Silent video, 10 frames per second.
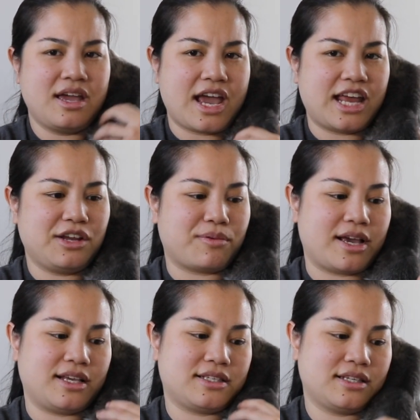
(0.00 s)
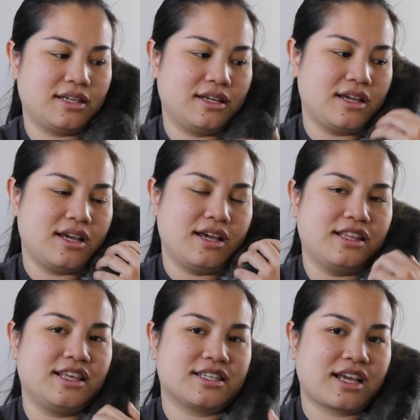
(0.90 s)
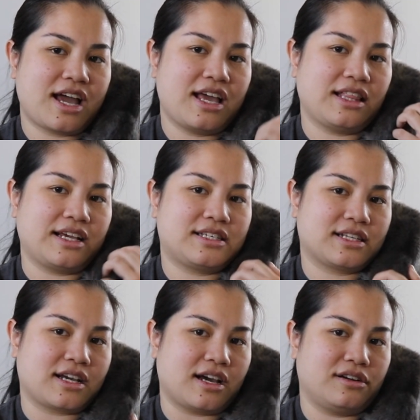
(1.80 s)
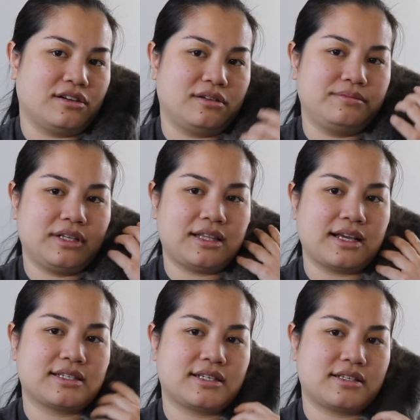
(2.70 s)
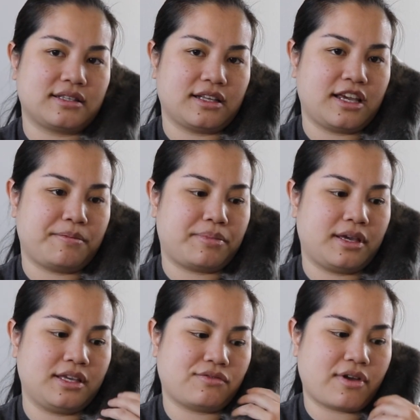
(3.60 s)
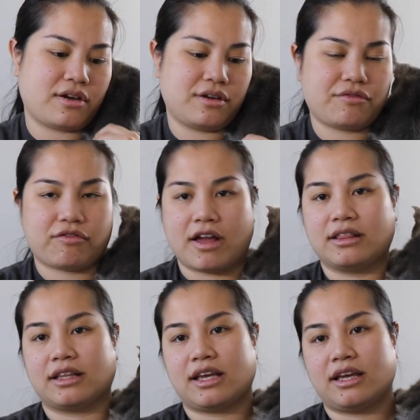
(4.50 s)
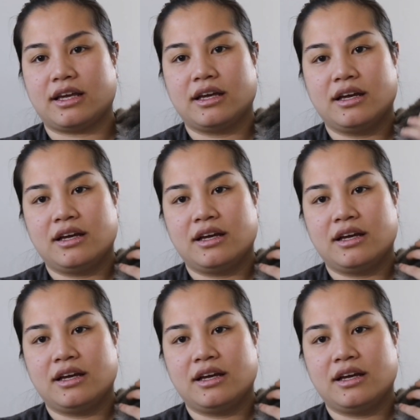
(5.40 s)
Anyways, this guy likes to cuddle. He likes to sleep. He's very friendly.